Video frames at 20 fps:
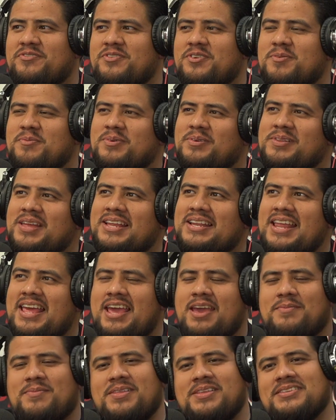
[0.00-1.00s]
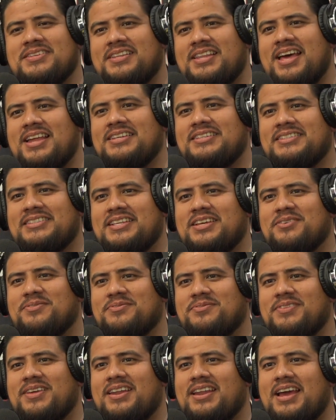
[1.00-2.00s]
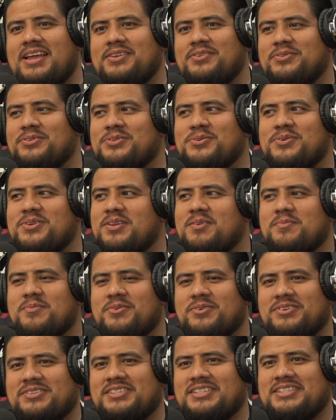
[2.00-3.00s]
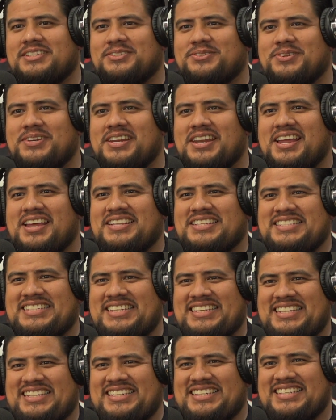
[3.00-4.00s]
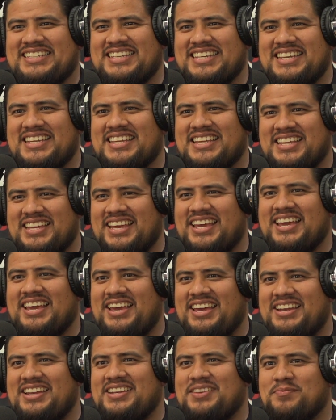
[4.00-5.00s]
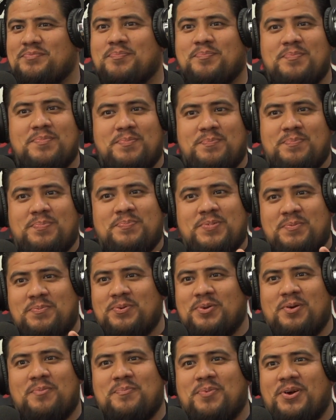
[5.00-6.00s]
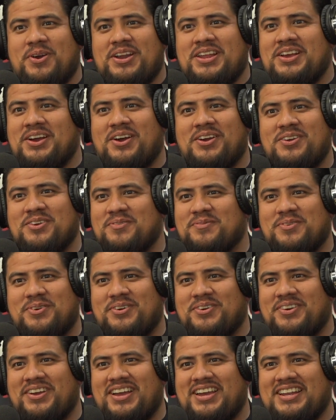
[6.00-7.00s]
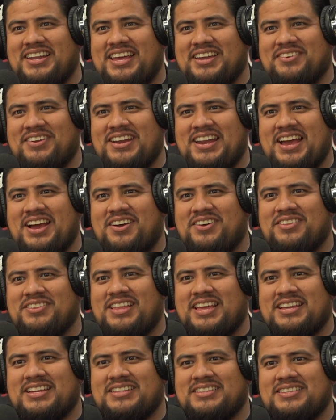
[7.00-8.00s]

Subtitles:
year, but I'm like, damn, there's a lot of stuff that I don't do anymore since 2019. And people don't party hard no more, right? Like right now, like.